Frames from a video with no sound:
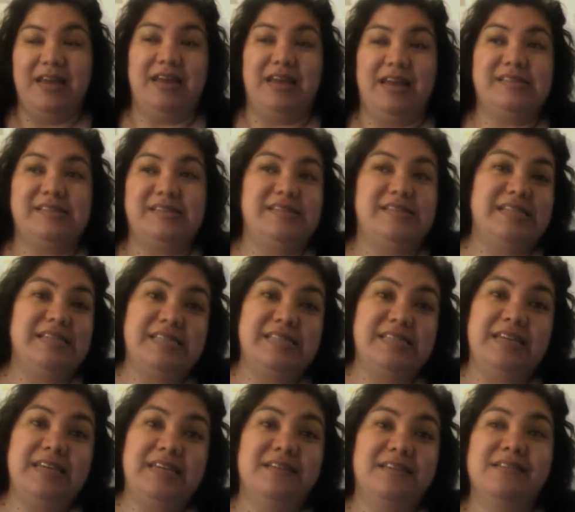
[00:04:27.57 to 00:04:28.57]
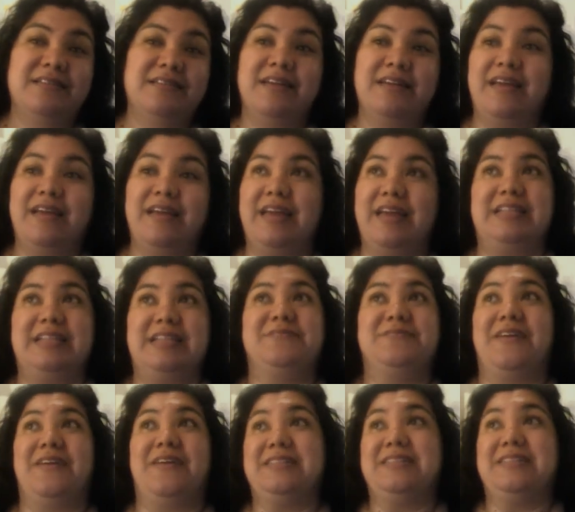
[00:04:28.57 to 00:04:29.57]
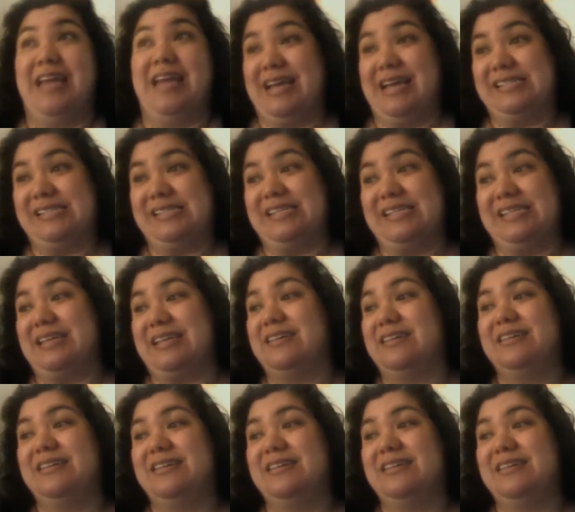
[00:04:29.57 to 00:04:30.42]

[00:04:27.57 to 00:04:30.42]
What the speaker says: it's Disney, it's fantastic.